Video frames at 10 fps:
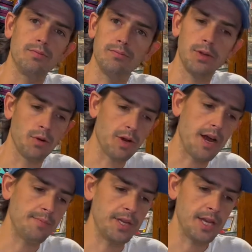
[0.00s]

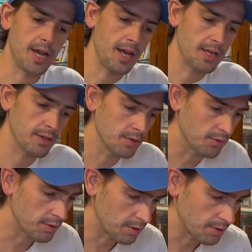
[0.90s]
copycat
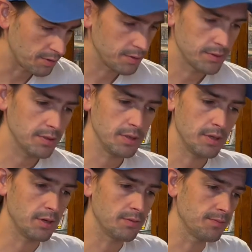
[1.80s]
or, you know,